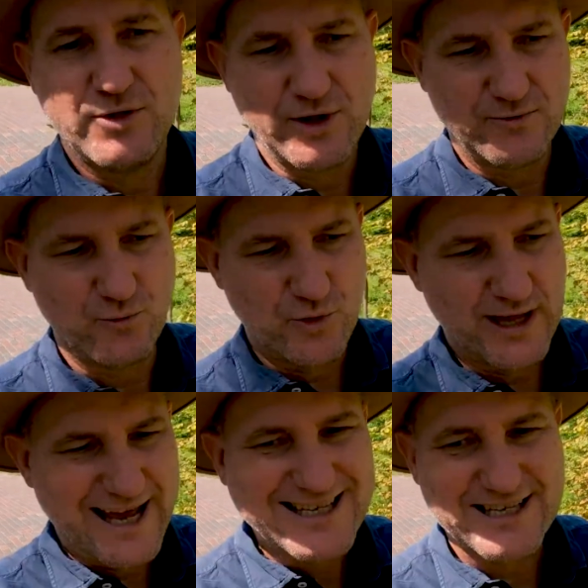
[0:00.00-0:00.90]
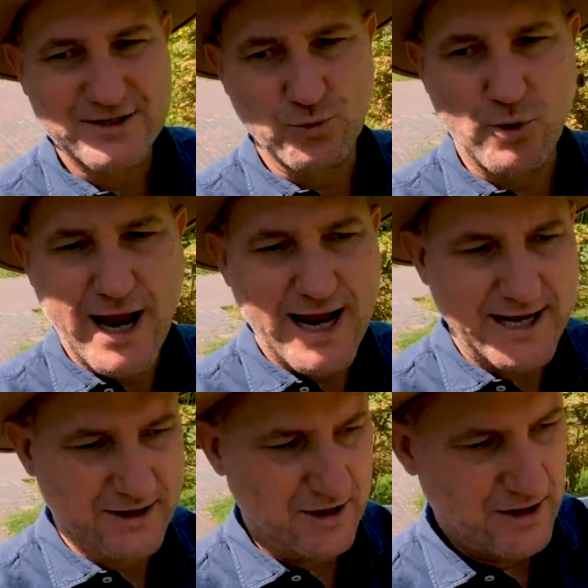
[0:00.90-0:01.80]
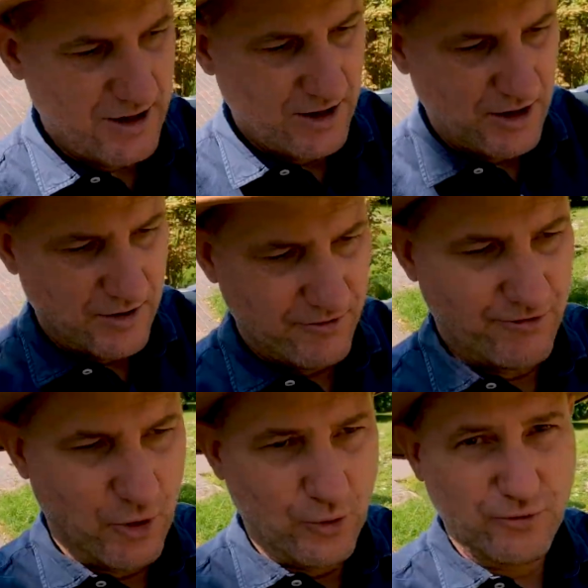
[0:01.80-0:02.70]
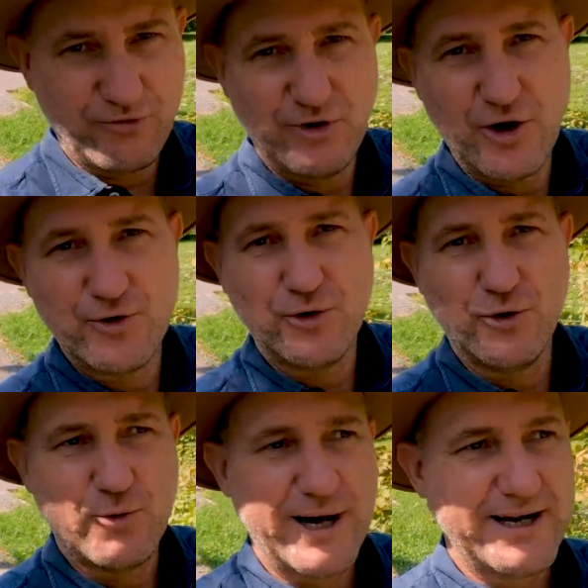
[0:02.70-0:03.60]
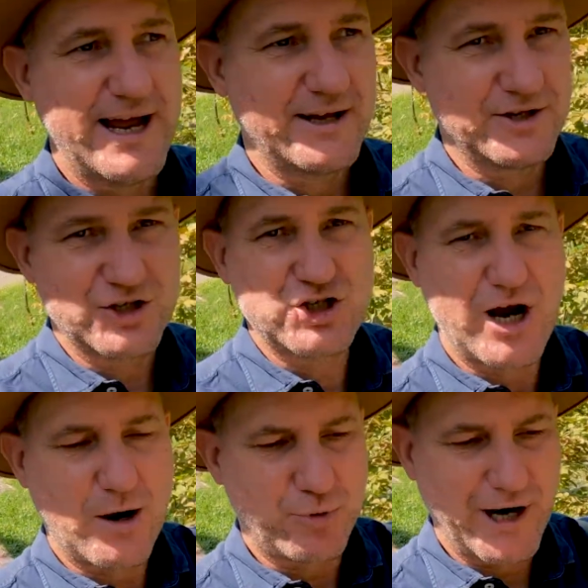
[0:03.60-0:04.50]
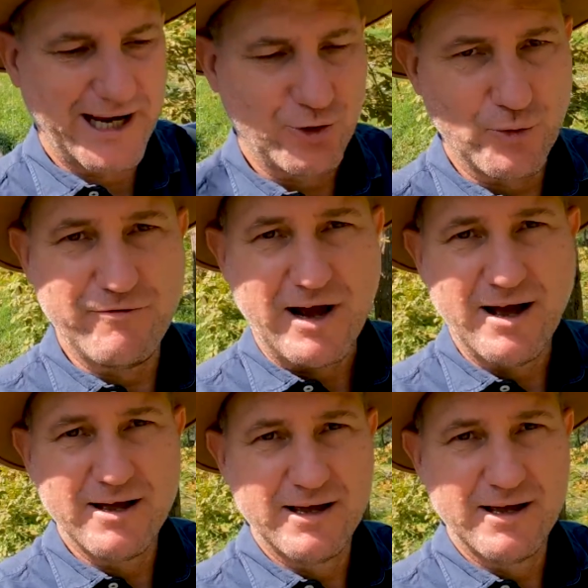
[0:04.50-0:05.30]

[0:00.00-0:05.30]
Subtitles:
that excess rainfall flowed all the way down to the Chao Phraya River,